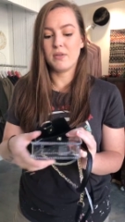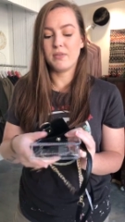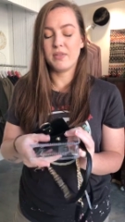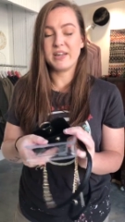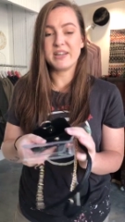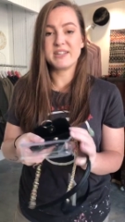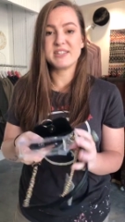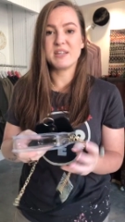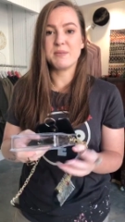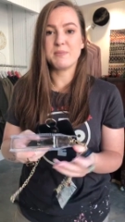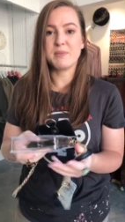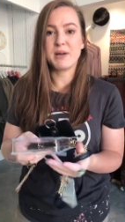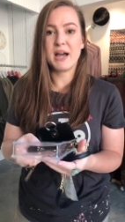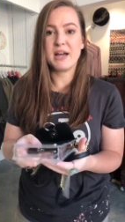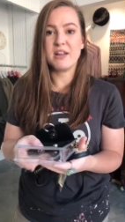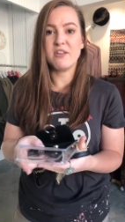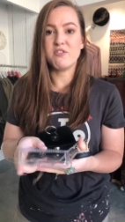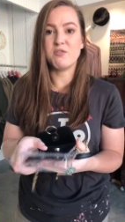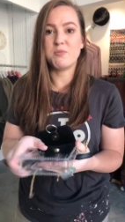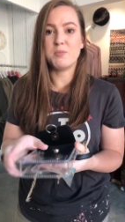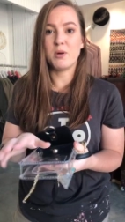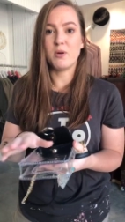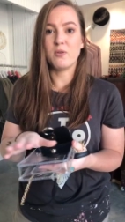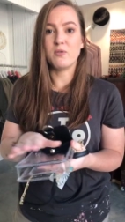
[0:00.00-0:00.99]
like some kind
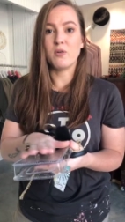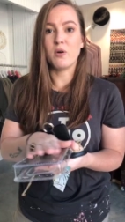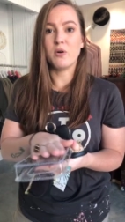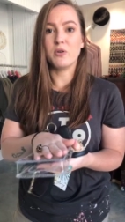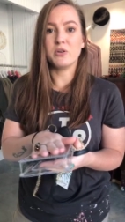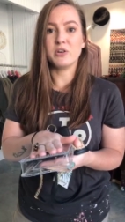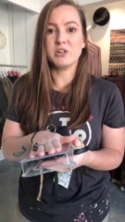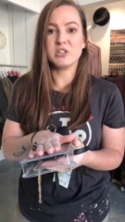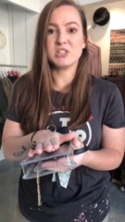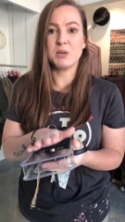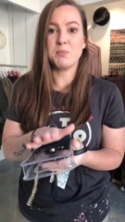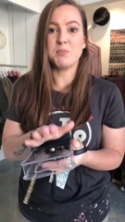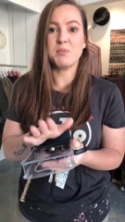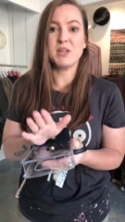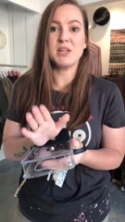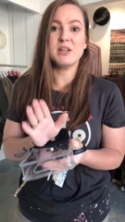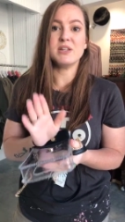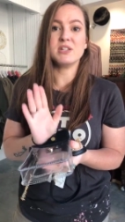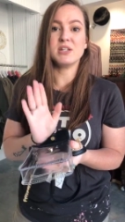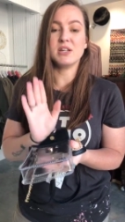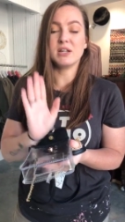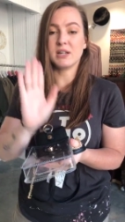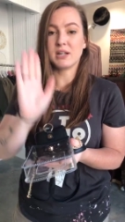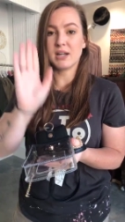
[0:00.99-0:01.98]
of billfold or something
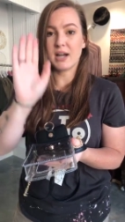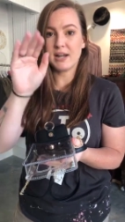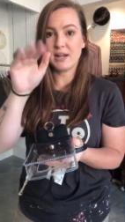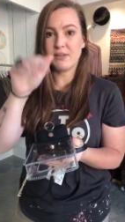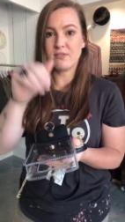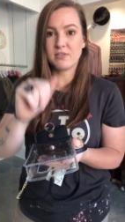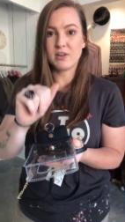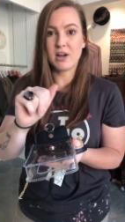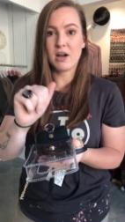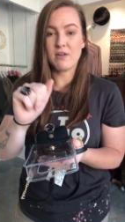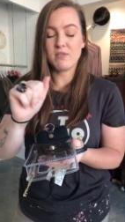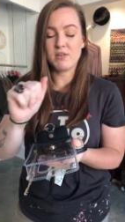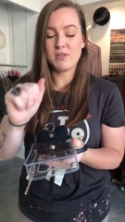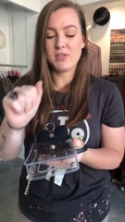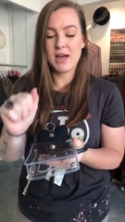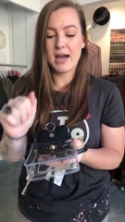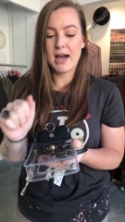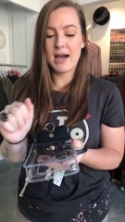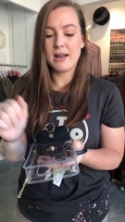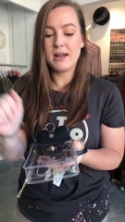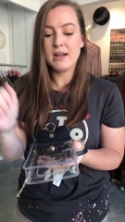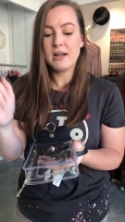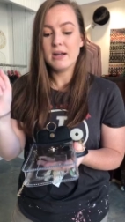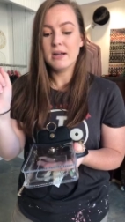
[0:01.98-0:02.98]
to kind of cover
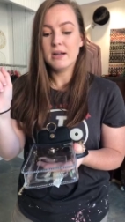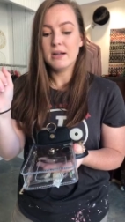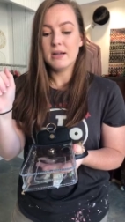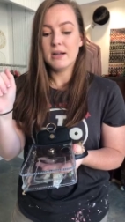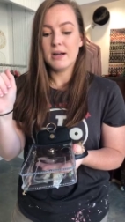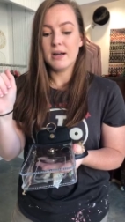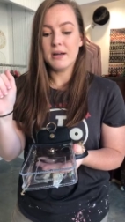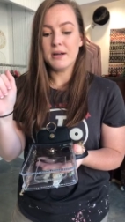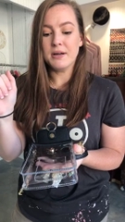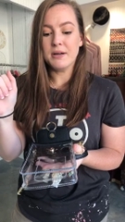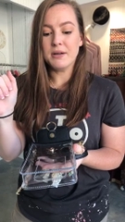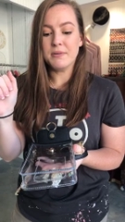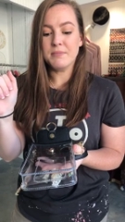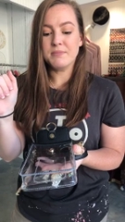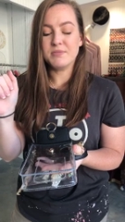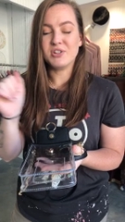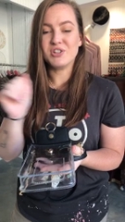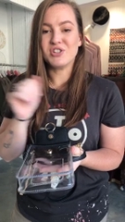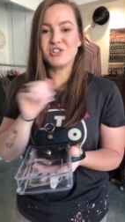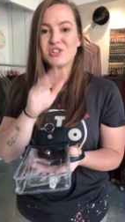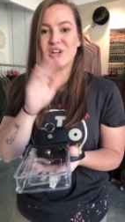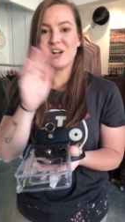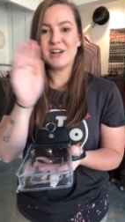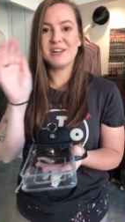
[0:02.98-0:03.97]
that. Um,
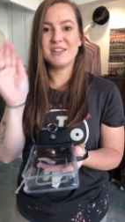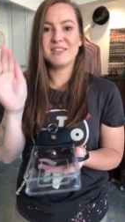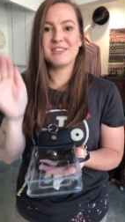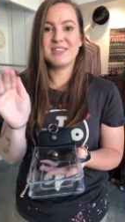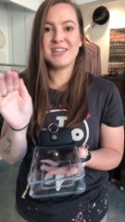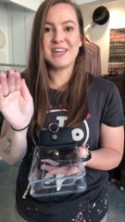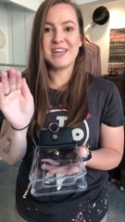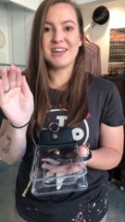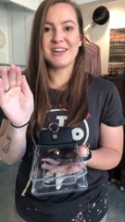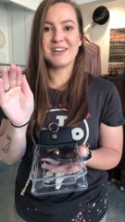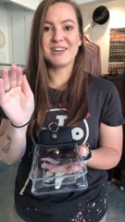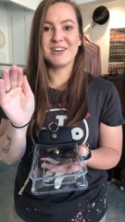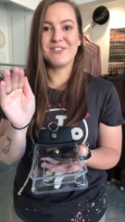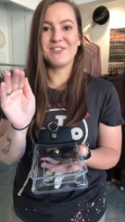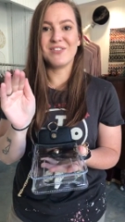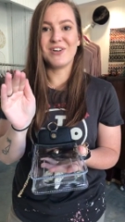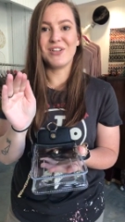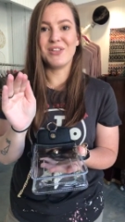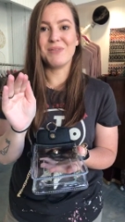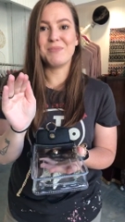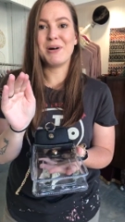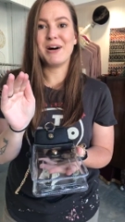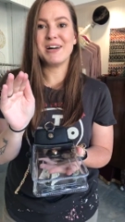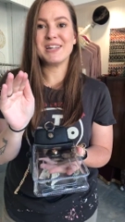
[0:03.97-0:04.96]
just trying to think of
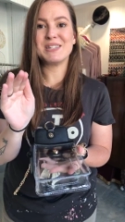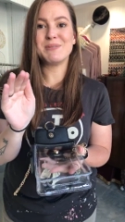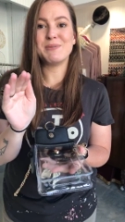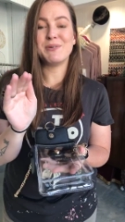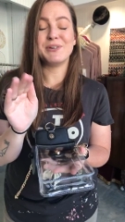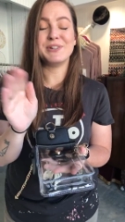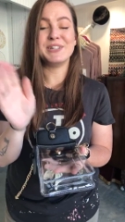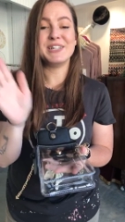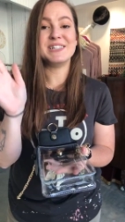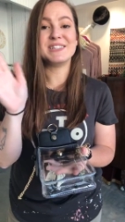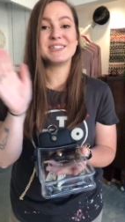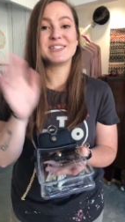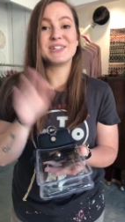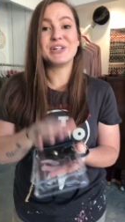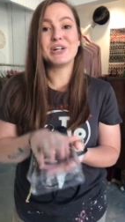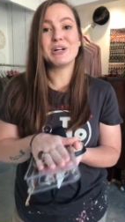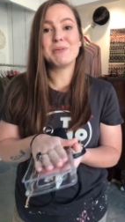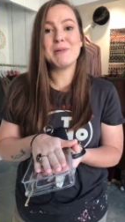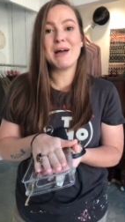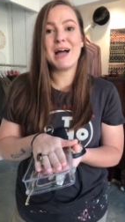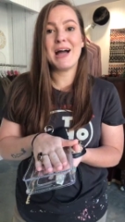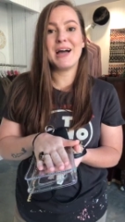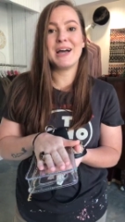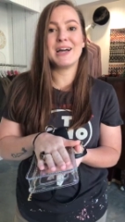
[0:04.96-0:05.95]
all the possibilities. Clear
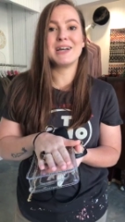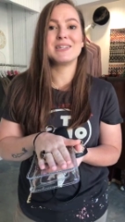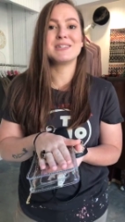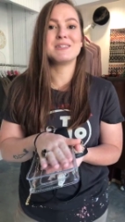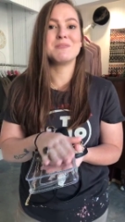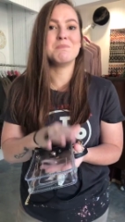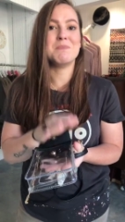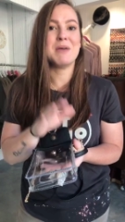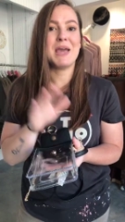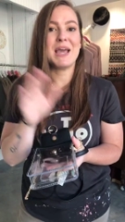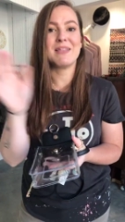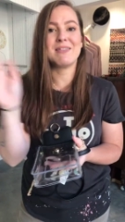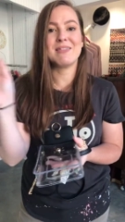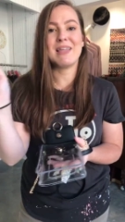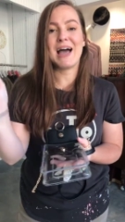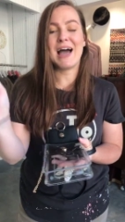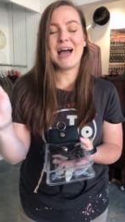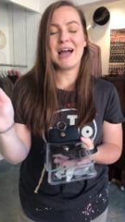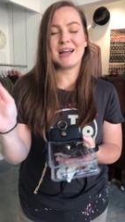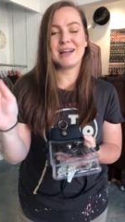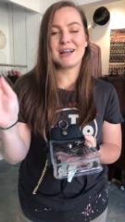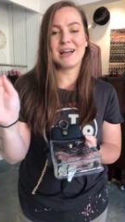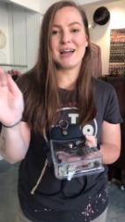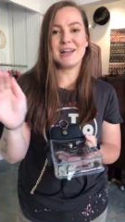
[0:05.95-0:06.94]
bags make
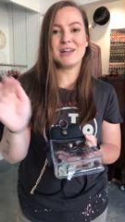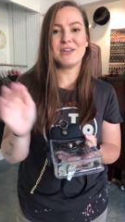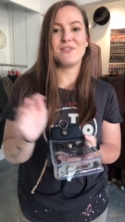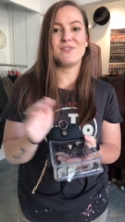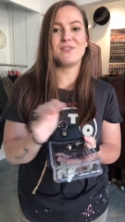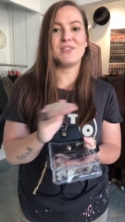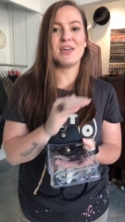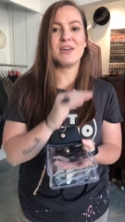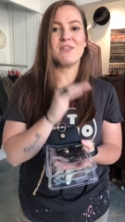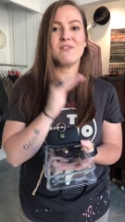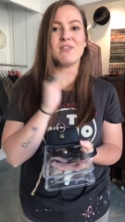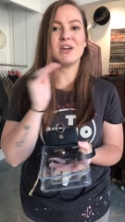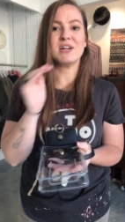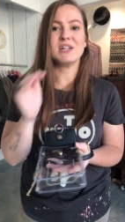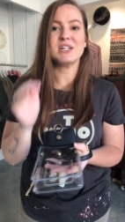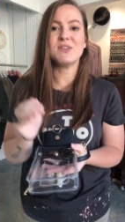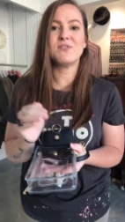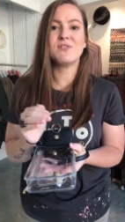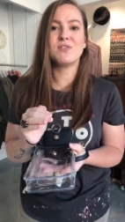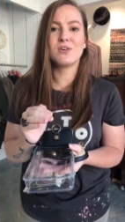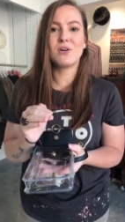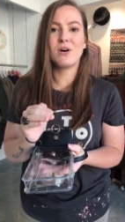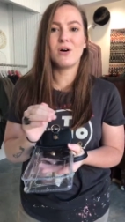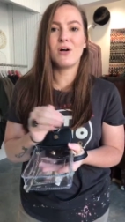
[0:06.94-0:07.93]
that kind of thing very
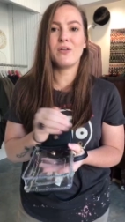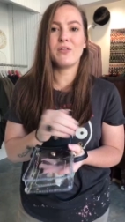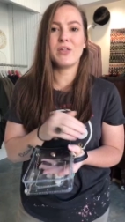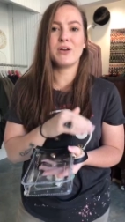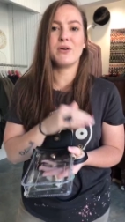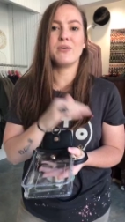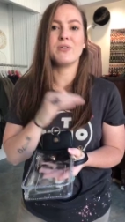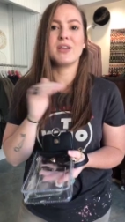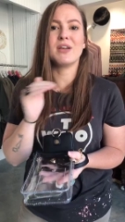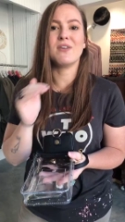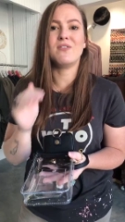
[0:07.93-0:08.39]
difficult. They don't